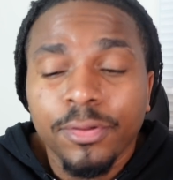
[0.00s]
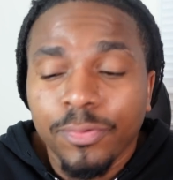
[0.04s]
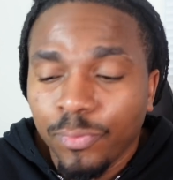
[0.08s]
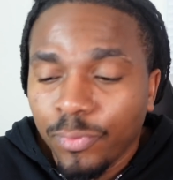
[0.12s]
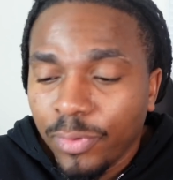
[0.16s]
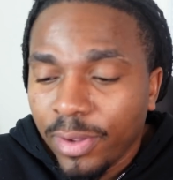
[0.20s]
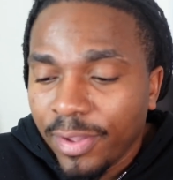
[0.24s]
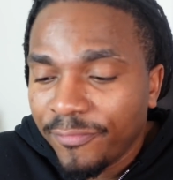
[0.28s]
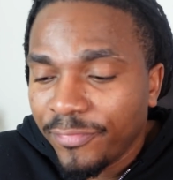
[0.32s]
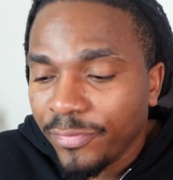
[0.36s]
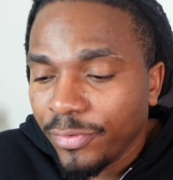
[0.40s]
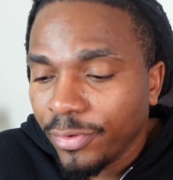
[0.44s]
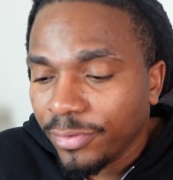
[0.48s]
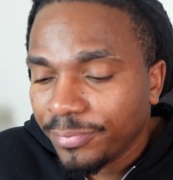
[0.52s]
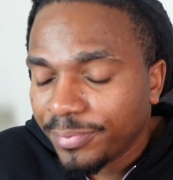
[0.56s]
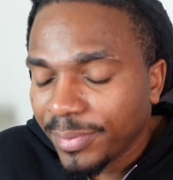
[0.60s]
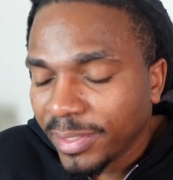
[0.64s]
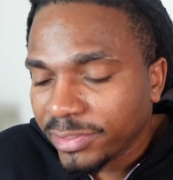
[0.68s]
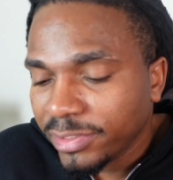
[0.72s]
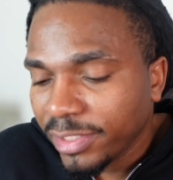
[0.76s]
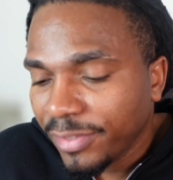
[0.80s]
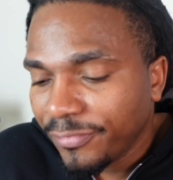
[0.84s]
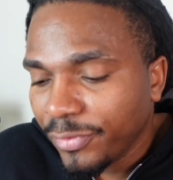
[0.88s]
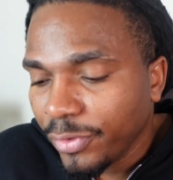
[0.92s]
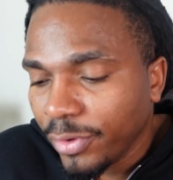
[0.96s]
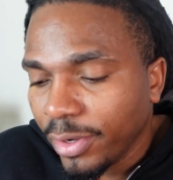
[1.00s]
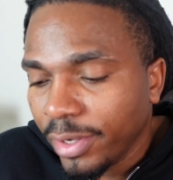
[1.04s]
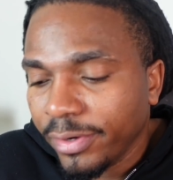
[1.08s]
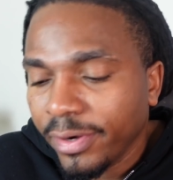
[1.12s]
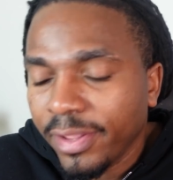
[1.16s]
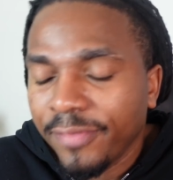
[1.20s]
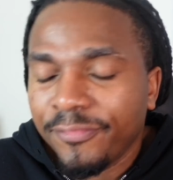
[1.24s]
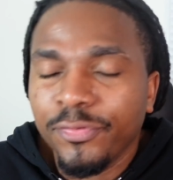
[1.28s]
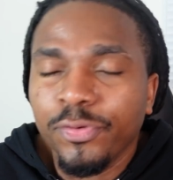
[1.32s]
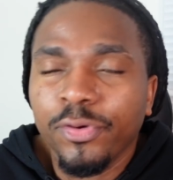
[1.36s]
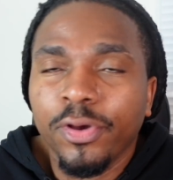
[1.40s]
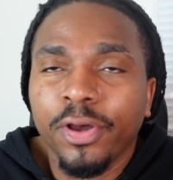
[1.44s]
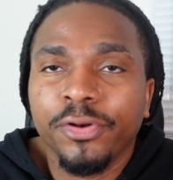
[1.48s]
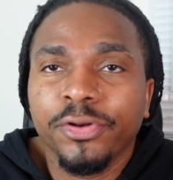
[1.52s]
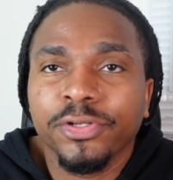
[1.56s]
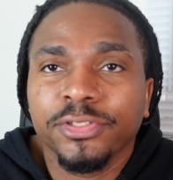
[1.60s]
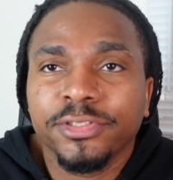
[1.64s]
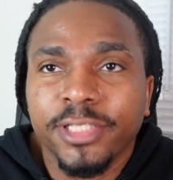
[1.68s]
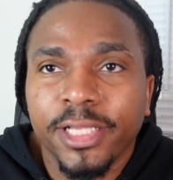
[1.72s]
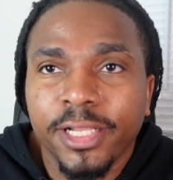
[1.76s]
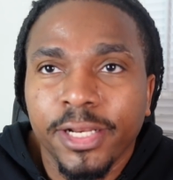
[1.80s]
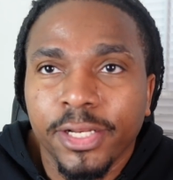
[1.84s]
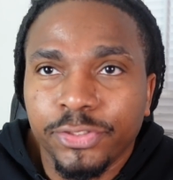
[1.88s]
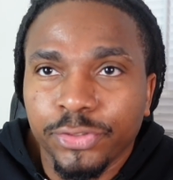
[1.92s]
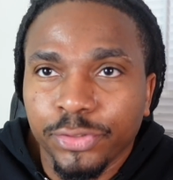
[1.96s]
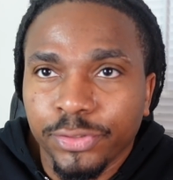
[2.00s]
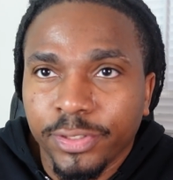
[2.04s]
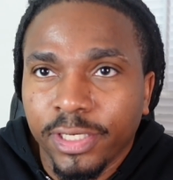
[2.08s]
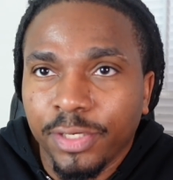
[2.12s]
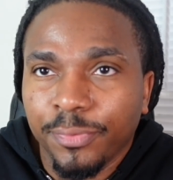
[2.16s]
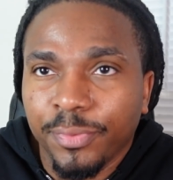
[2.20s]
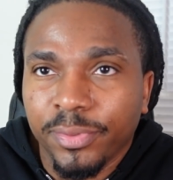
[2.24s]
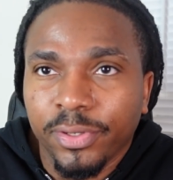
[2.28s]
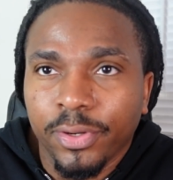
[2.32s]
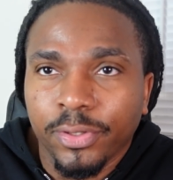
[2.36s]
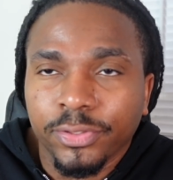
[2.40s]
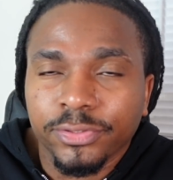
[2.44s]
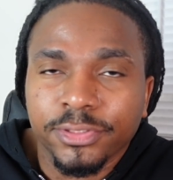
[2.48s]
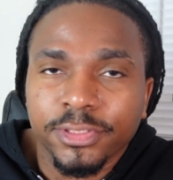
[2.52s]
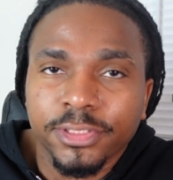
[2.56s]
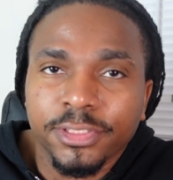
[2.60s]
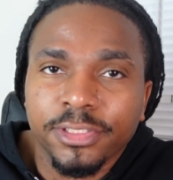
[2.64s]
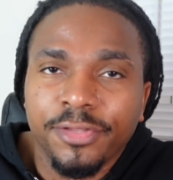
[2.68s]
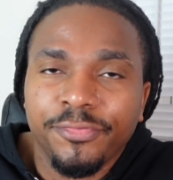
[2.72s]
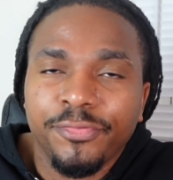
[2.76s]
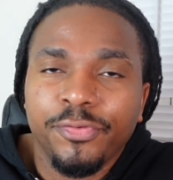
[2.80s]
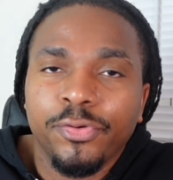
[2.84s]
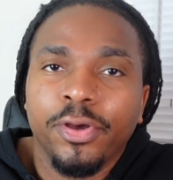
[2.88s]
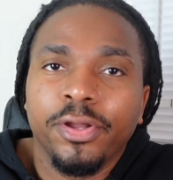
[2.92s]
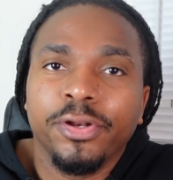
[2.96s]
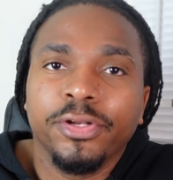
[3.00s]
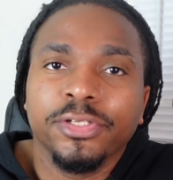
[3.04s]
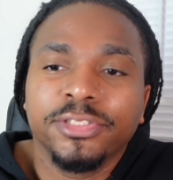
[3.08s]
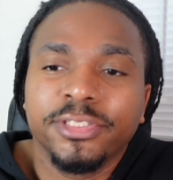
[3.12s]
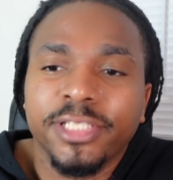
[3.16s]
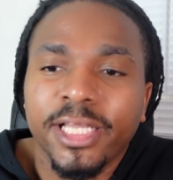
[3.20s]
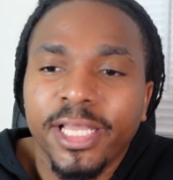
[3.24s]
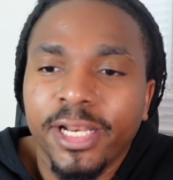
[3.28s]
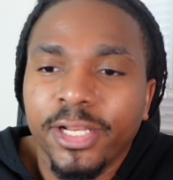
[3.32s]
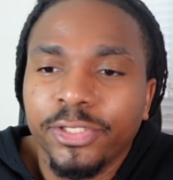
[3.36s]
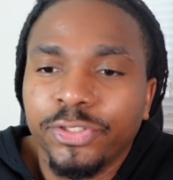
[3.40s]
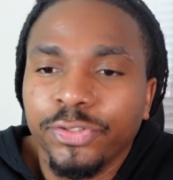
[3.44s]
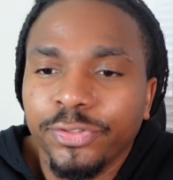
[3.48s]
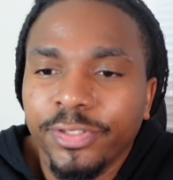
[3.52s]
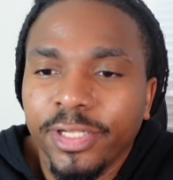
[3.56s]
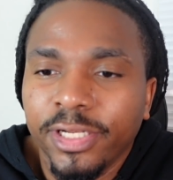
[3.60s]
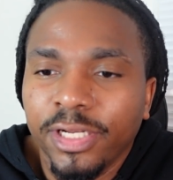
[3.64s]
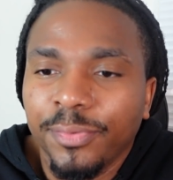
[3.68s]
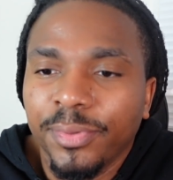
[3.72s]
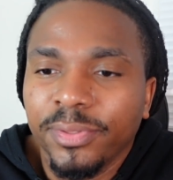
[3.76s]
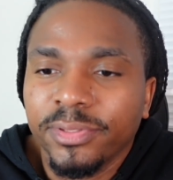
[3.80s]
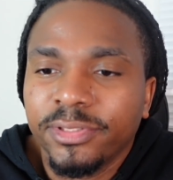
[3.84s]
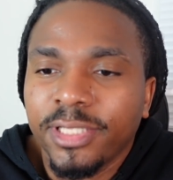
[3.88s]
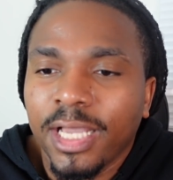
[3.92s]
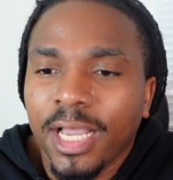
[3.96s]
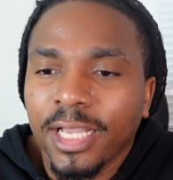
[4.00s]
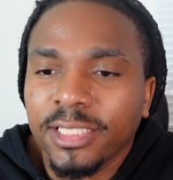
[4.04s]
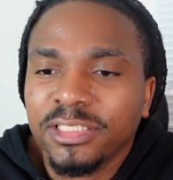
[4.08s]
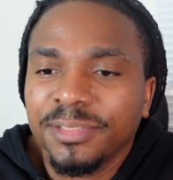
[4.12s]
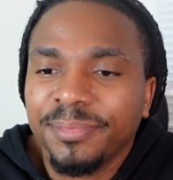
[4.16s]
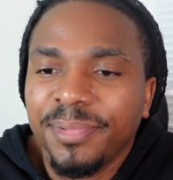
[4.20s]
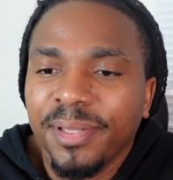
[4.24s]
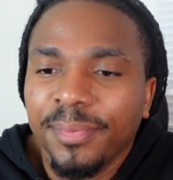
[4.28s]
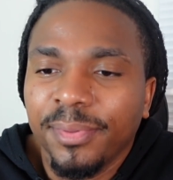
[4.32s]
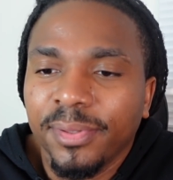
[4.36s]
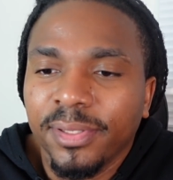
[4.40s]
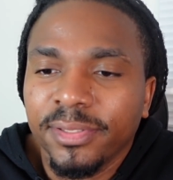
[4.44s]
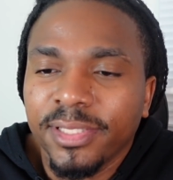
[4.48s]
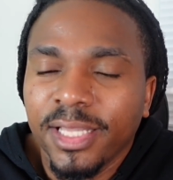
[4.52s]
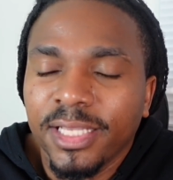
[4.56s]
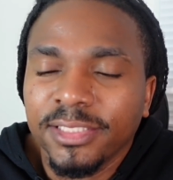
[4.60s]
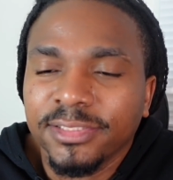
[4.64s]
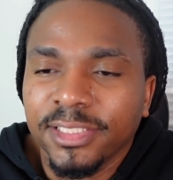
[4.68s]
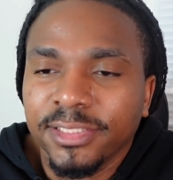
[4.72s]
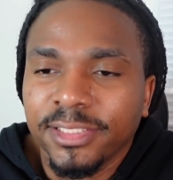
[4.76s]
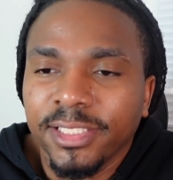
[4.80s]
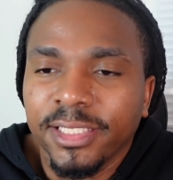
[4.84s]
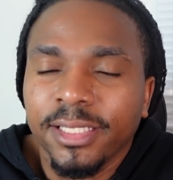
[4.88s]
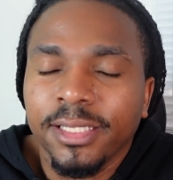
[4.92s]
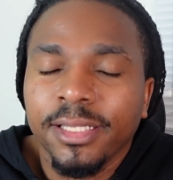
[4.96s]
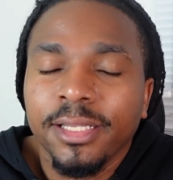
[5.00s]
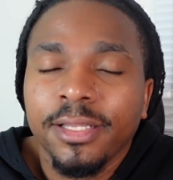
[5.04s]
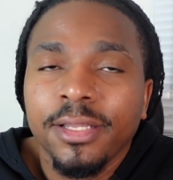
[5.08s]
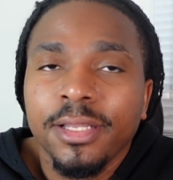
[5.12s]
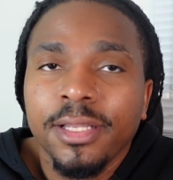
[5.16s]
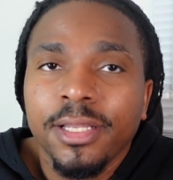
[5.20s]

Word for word: Well, if you especially if you if you understand that you're dealing with narcissists, if you understand that you're dealing with toxic people and things like that,